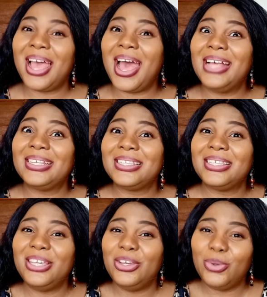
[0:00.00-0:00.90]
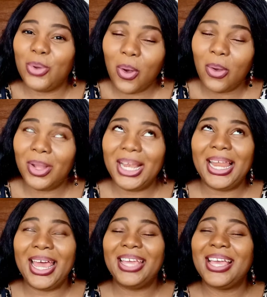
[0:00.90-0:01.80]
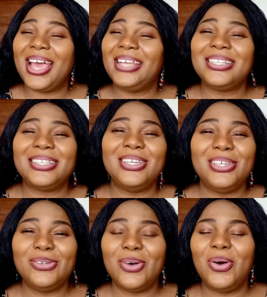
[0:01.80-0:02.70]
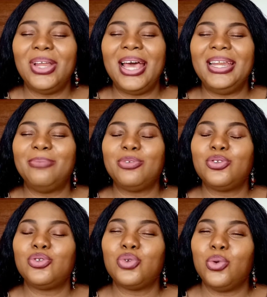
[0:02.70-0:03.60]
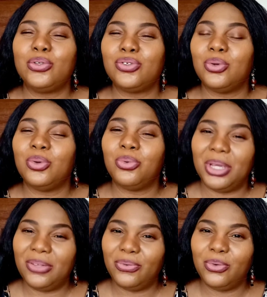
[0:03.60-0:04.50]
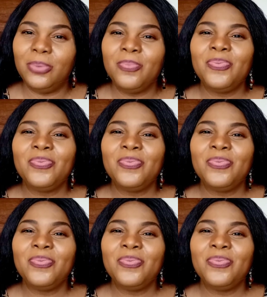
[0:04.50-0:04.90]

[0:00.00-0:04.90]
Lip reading: I see you all, I see you all, and I'm so grateful.